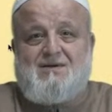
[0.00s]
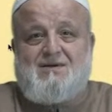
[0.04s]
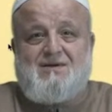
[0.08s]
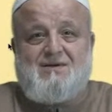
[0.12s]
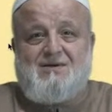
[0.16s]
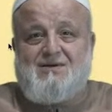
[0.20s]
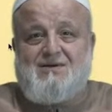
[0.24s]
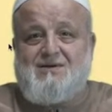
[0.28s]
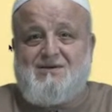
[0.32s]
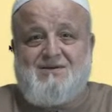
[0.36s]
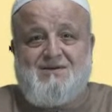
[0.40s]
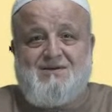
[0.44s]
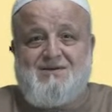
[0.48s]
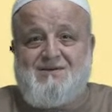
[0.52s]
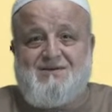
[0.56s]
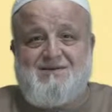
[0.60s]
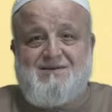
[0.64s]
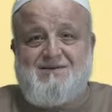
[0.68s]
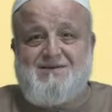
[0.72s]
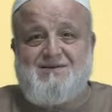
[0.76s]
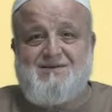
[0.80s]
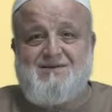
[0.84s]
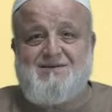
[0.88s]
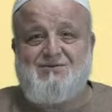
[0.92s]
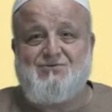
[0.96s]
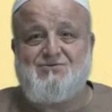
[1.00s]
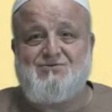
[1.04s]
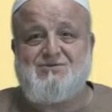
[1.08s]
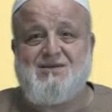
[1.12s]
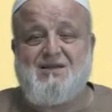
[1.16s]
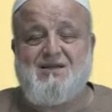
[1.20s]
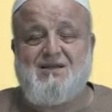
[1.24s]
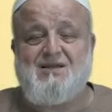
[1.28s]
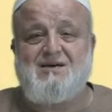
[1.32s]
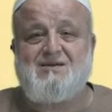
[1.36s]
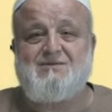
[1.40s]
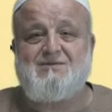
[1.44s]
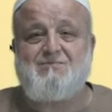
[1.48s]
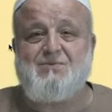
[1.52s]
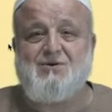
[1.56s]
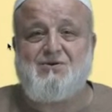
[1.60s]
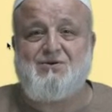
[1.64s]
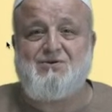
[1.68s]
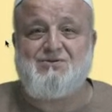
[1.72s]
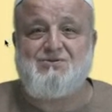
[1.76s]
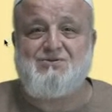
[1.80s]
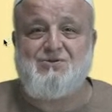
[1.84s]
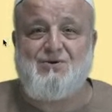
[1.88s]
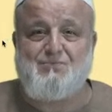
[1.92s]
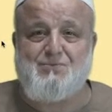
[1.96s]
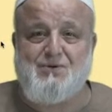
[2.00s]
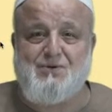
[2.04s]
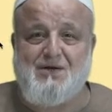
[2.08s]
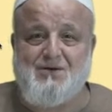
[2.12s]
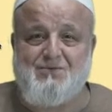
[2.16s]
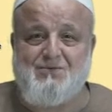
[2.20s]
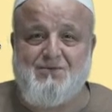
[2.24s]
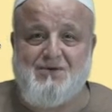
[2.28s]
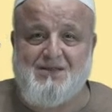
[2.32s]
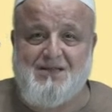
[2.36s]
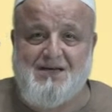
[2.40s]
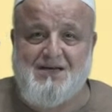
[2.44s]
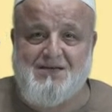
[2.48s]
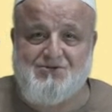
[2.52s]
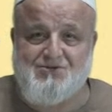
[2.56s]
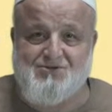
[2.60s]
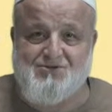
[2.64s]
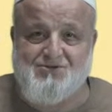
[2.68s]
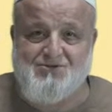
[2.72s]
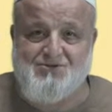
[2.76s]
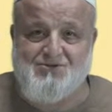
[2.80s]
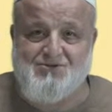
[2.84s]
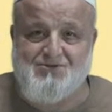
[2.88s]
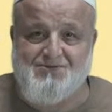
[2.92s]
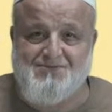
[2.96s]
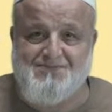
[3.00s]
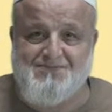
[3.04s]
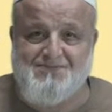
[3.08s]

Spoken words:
No salat, because you're praying with najis.